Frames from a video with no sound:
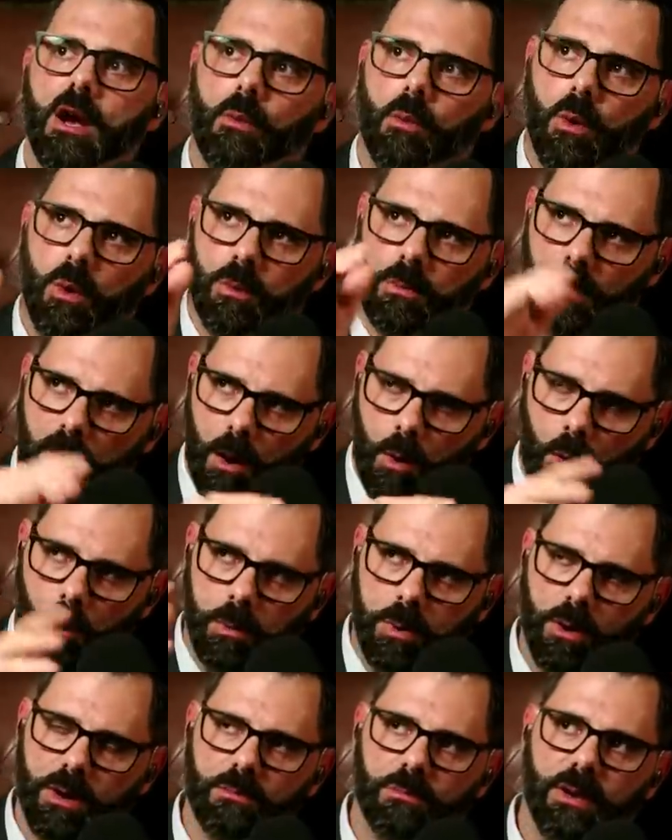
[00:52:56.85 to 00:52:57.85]
Well, my whole
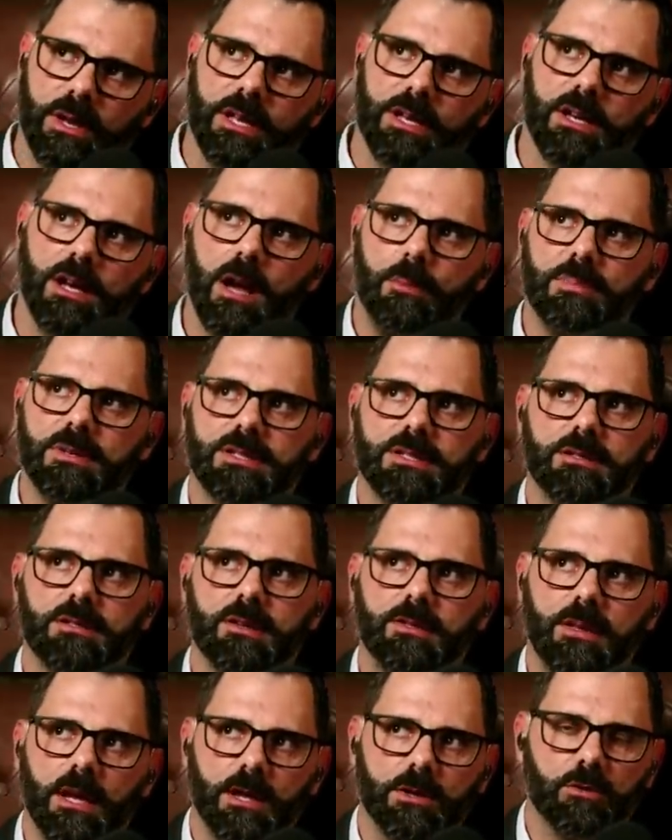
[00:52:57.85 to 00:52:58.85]
point in bringing it up is
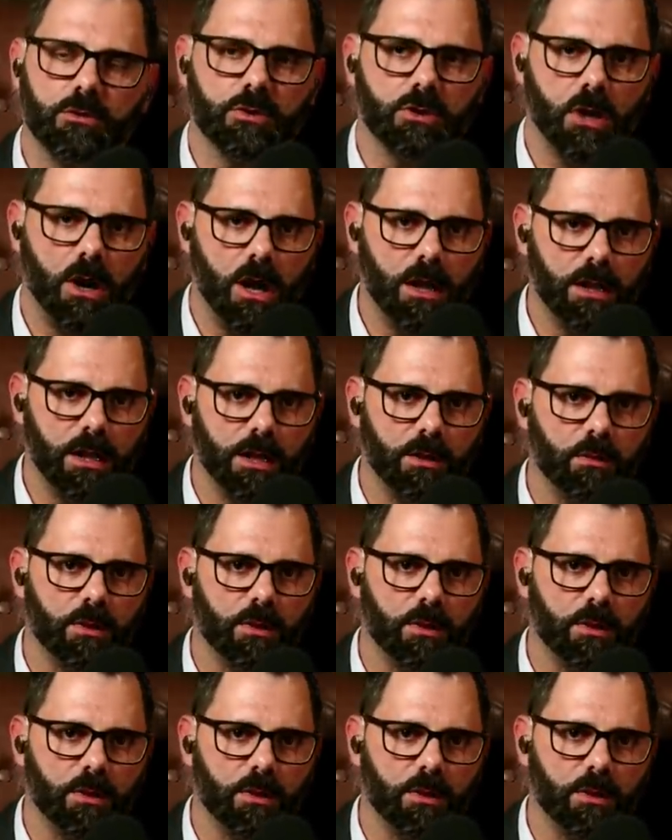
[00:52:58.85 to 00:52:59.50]
Nathaniel Jolly,